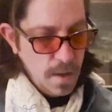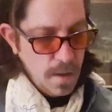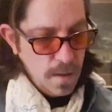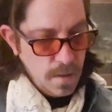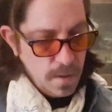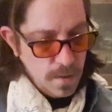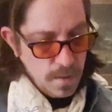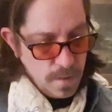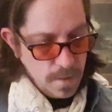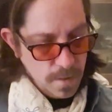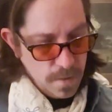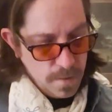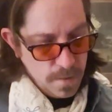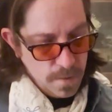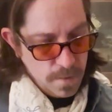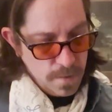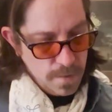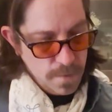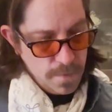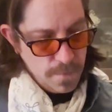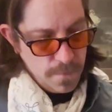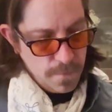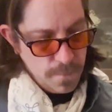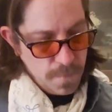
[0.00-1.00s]

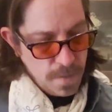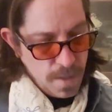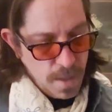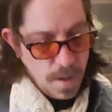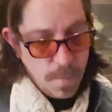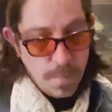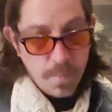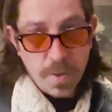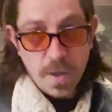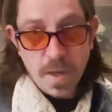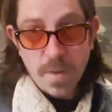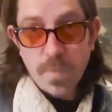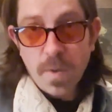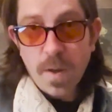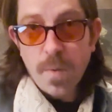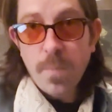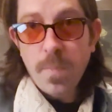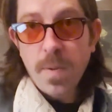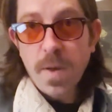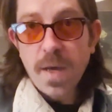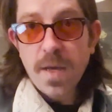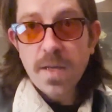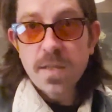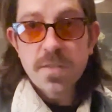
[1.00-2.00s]
I'm playing my
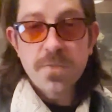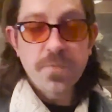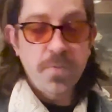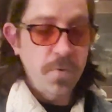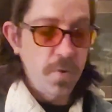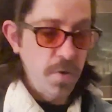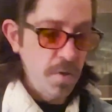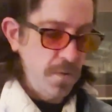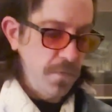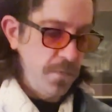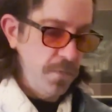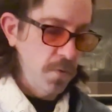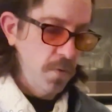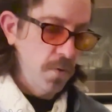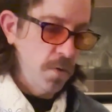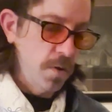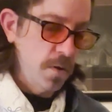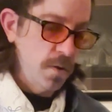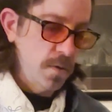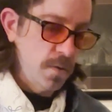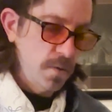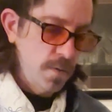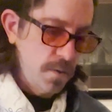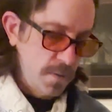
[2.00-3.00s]
bass 4 on the
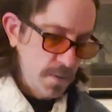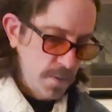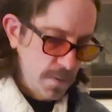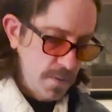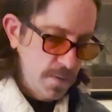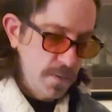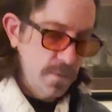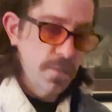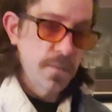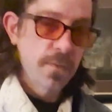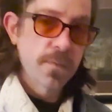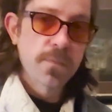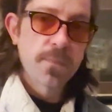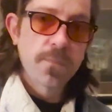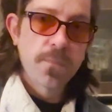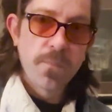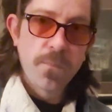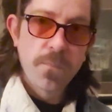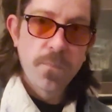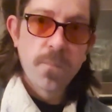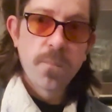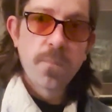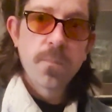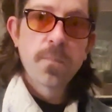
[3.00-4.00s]
floor.
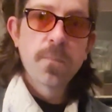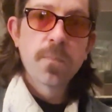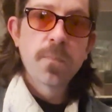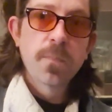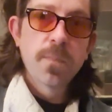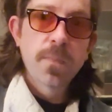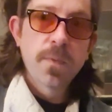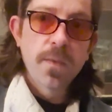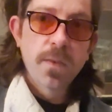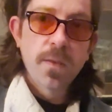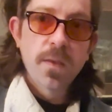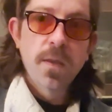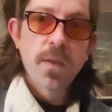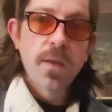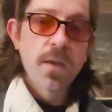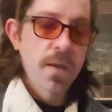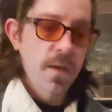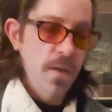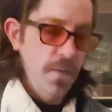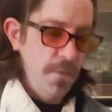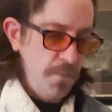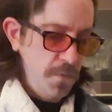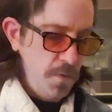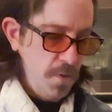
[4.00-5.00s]

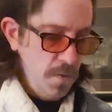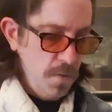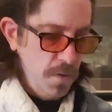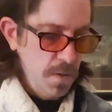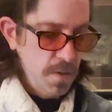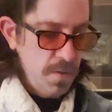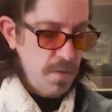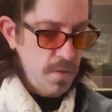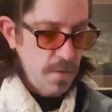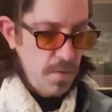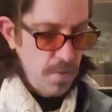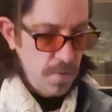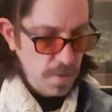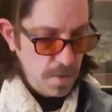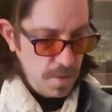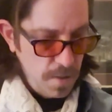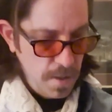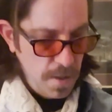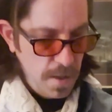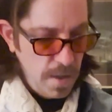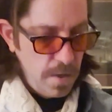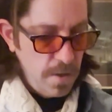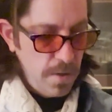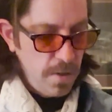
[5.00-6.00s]
If you listen, you can
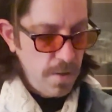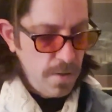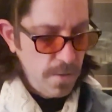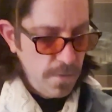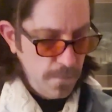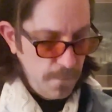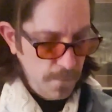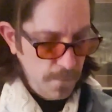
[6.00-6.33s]
hear it.